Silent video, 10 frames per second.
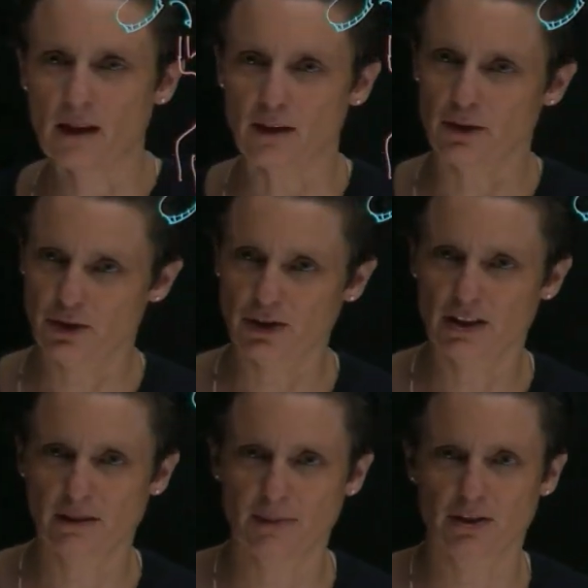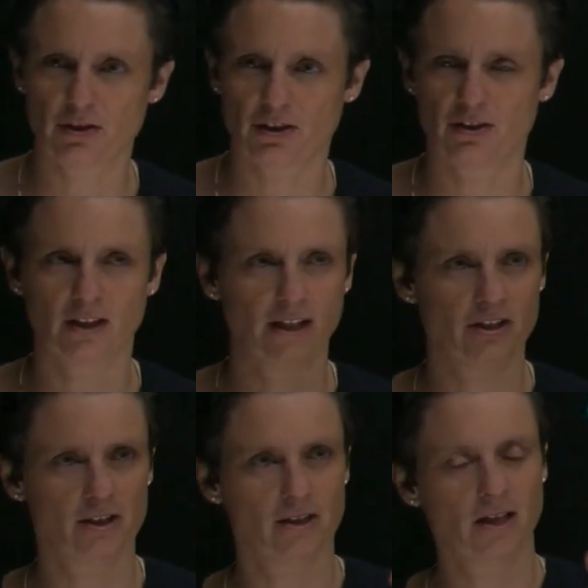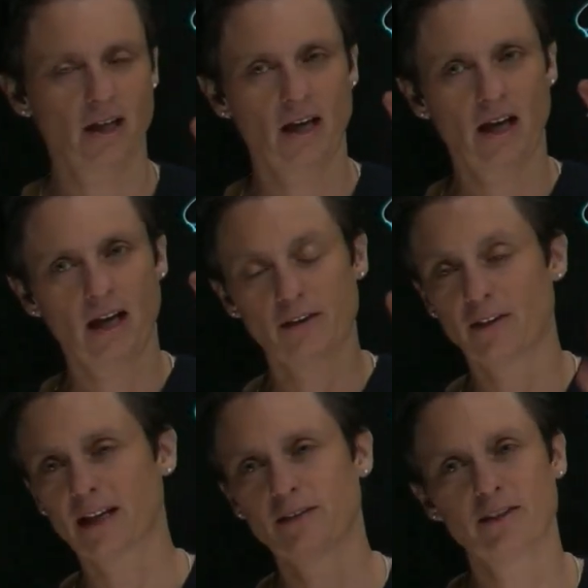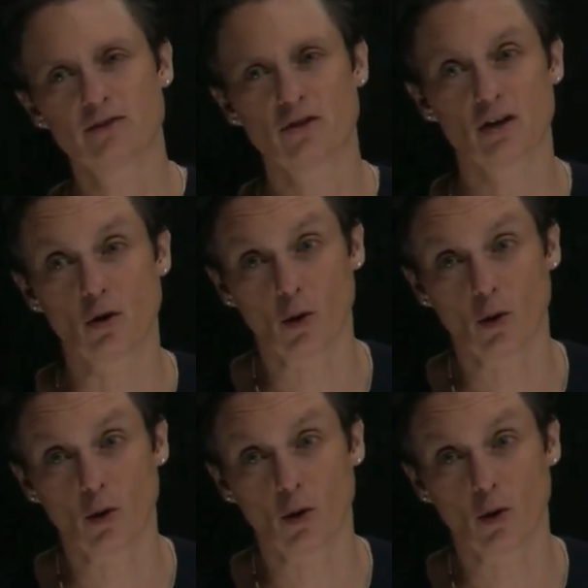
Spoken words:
the systemic circulation. If I give a drug